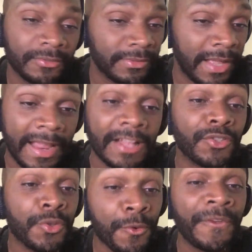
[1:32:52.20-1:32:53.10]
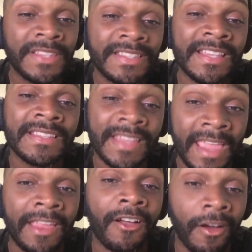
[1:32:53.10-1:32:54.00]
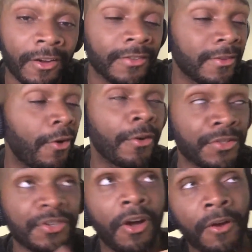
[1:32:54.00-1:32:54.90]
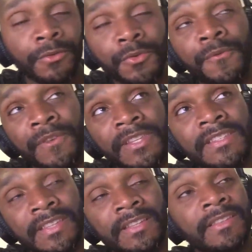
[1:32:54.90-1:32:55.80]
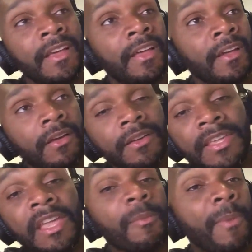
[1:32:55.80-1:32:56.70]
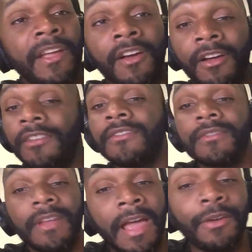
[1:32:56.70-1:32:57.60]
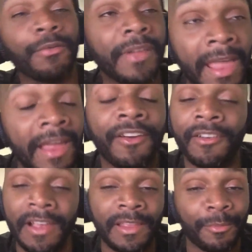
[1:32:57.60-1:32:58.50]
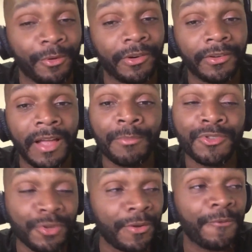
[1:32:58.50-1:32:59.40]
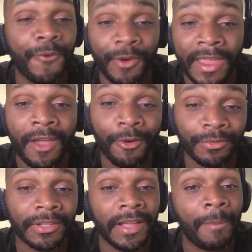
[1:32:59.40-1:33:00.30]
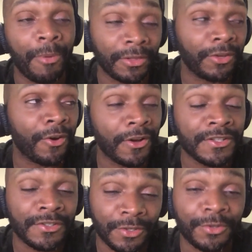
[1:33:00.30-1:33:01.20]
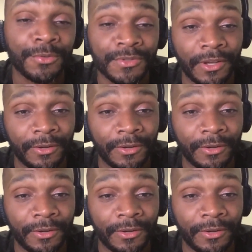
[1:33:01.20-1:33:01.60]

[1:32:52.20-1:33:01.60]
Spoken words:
I got 256K cards or 256 gigabyte cards. I don't care anymore. I'm shooting 4K only. I bought the cards to do so.